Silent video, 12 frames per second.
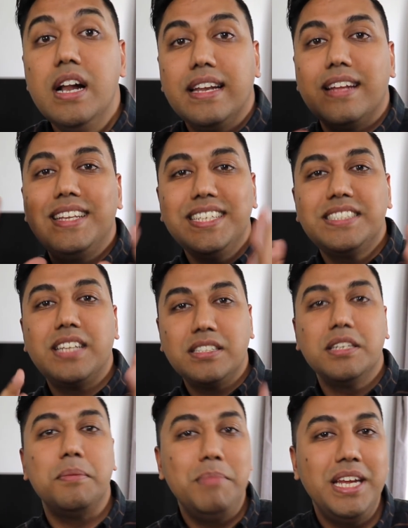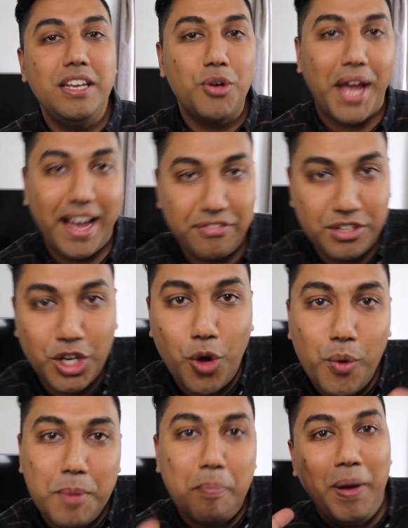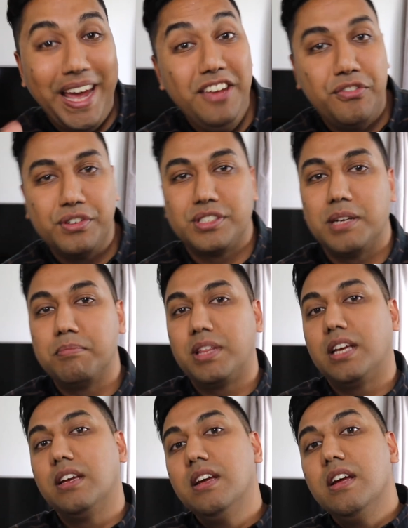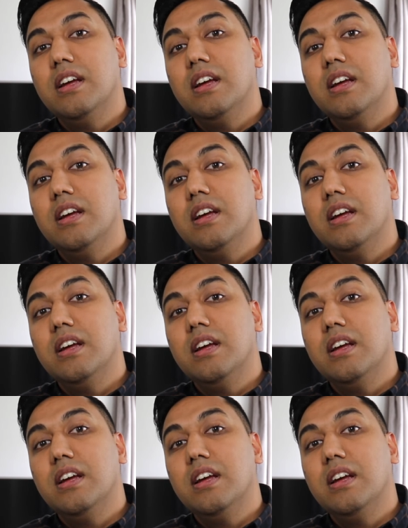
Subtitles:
Now, this doesn't mean you have to go and pay for something